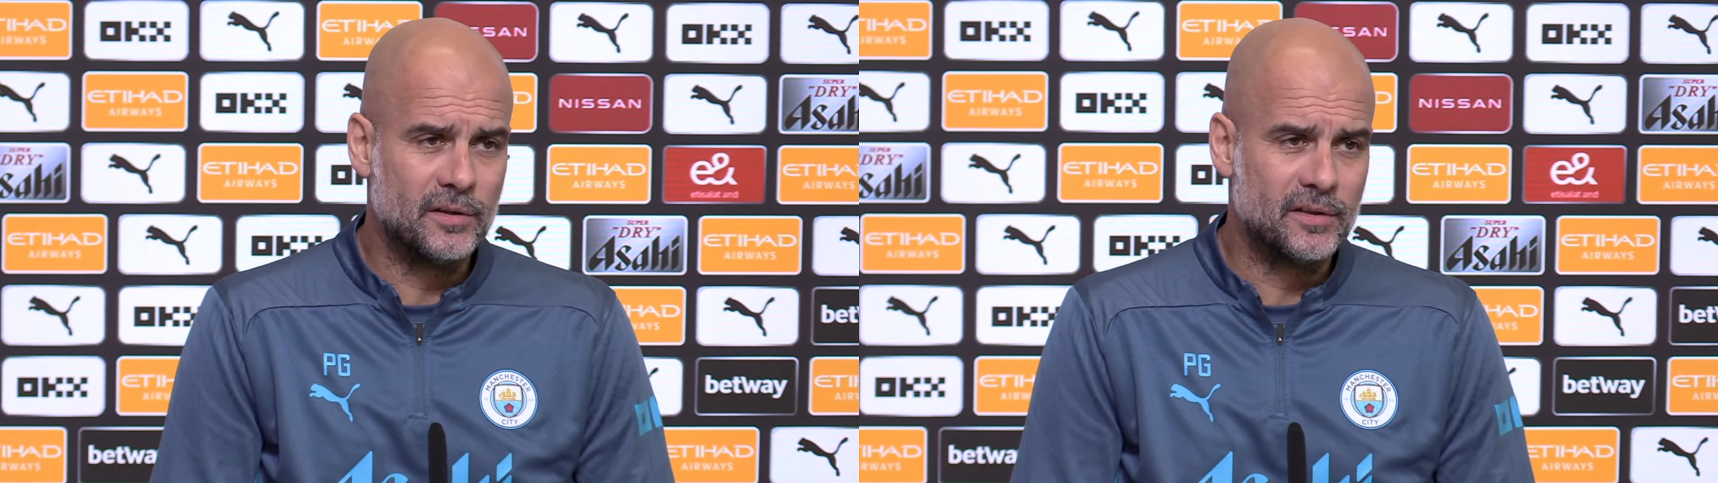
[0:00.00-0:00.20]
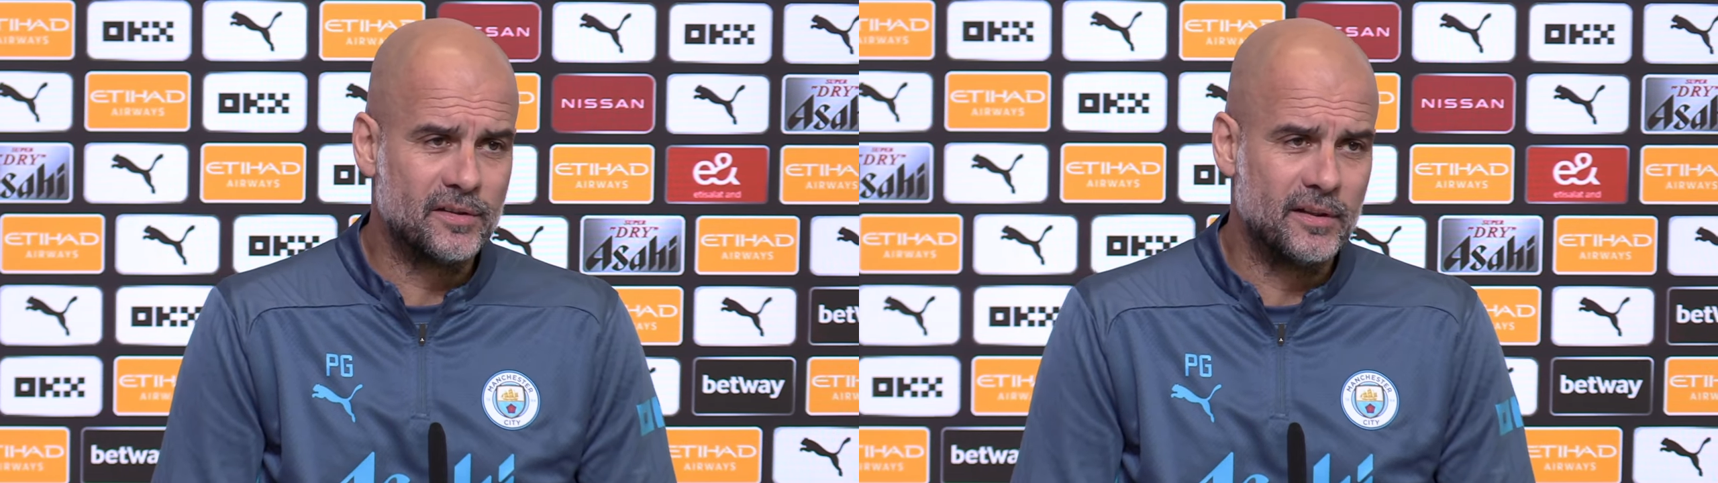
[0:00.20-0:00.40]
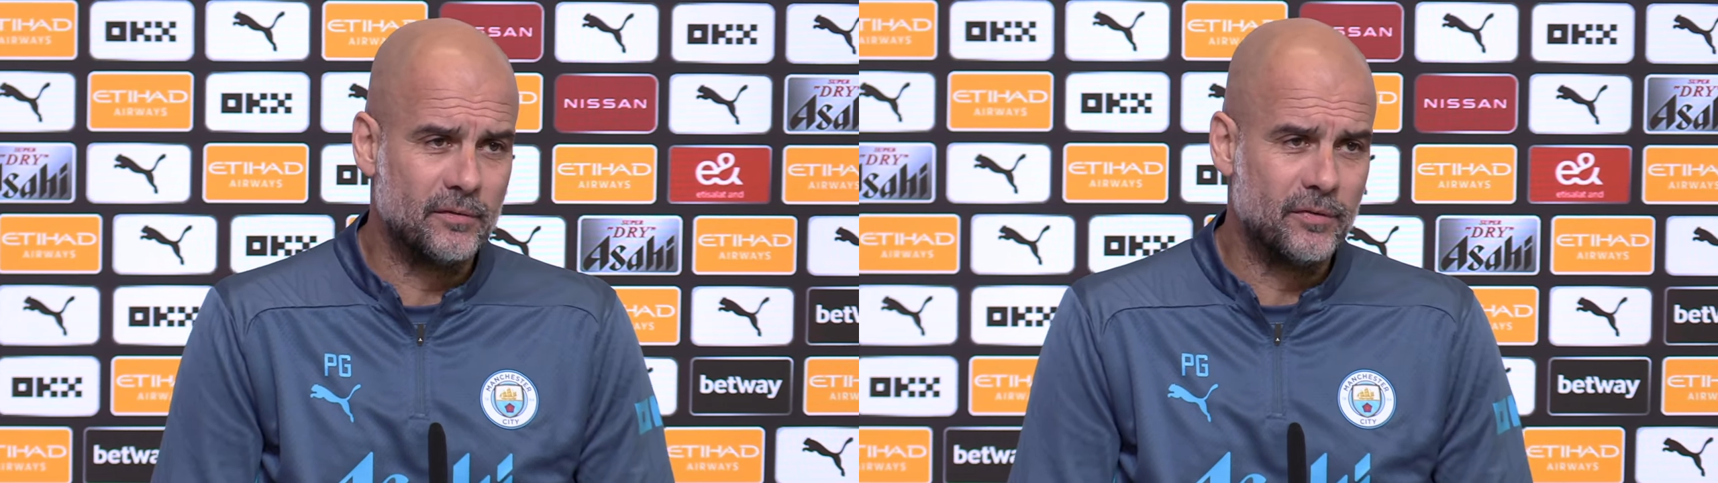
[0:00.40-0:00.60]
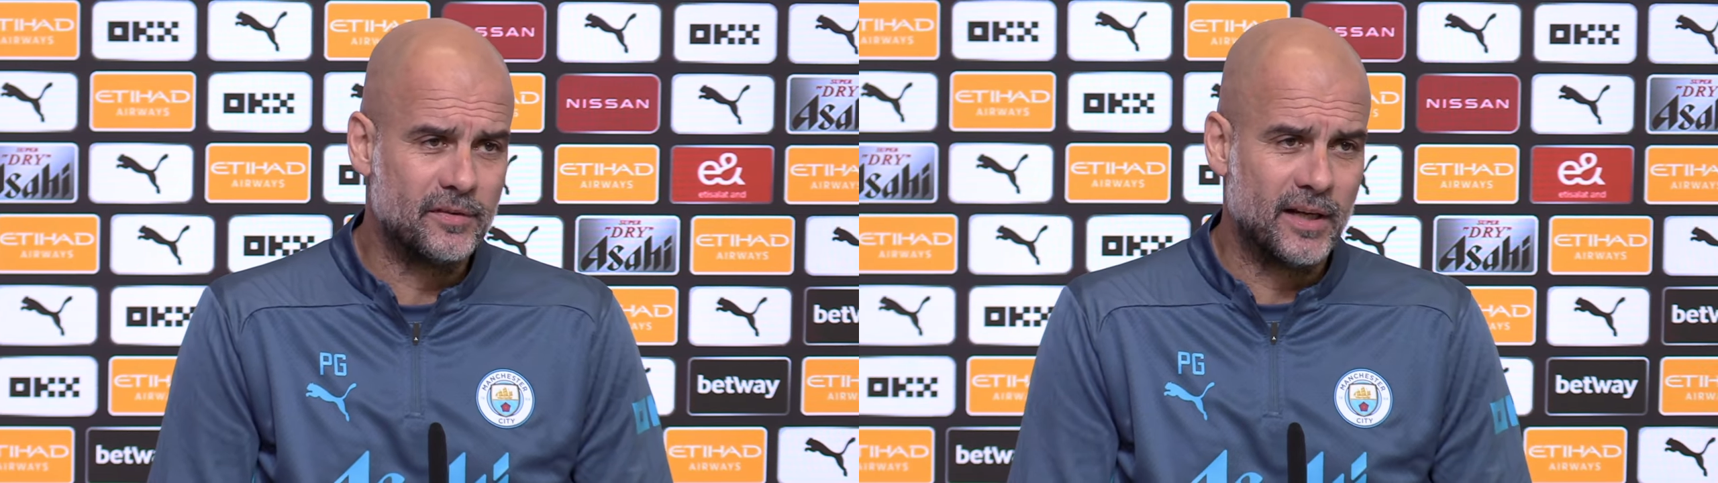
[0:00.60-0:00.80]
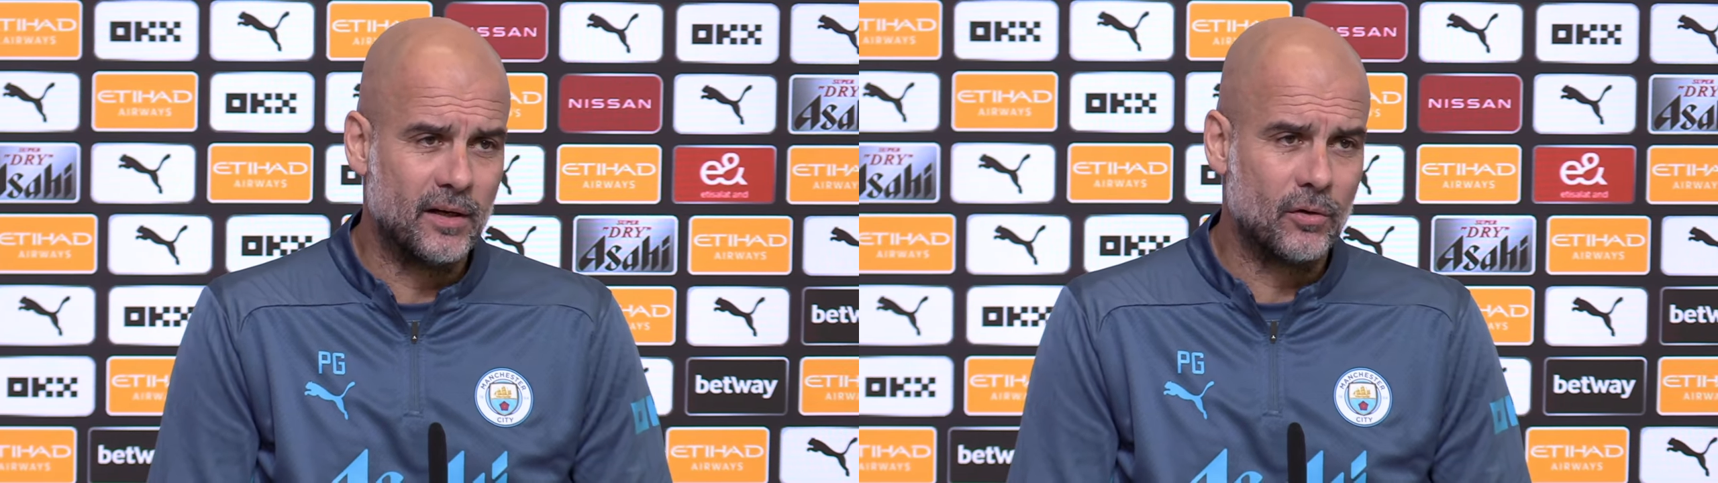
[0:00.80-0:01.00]
and
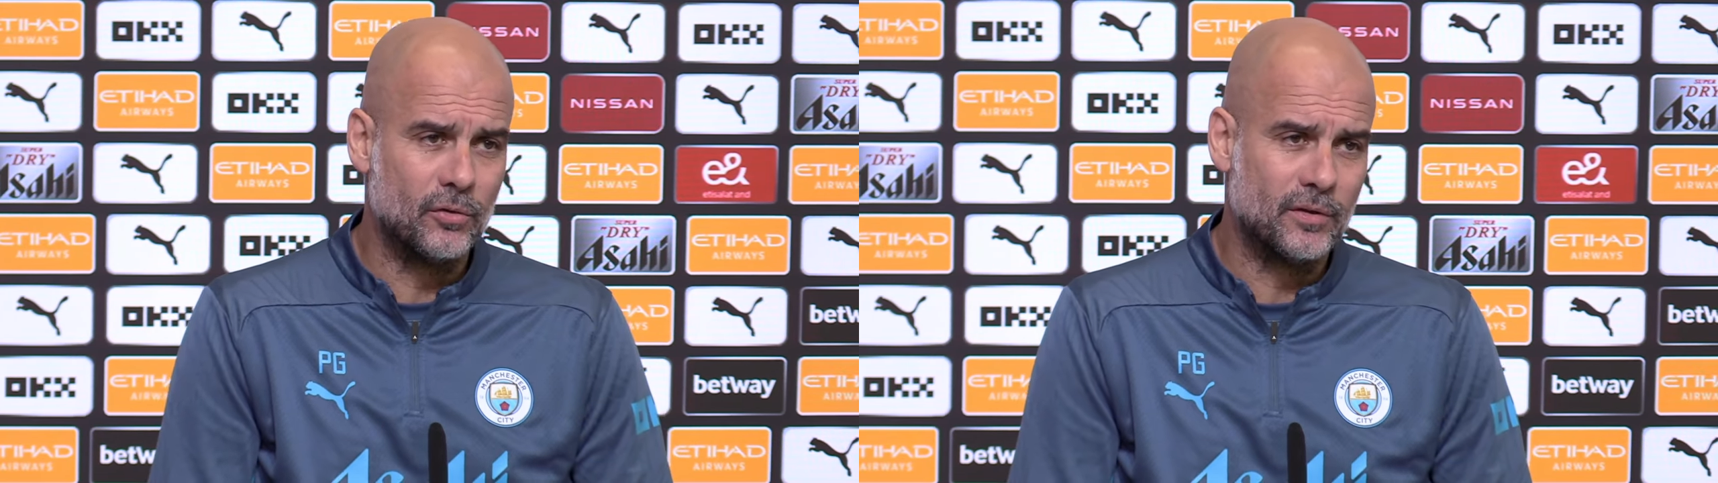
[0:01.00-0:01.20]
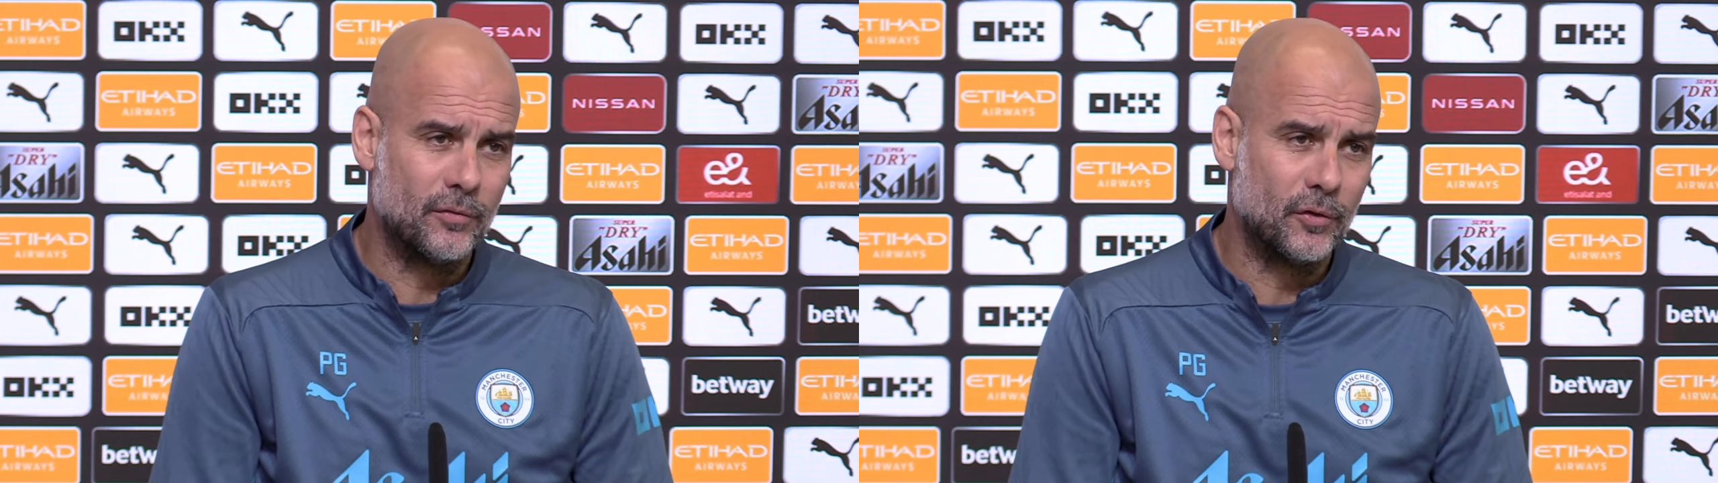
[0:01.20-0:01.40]
sign a contract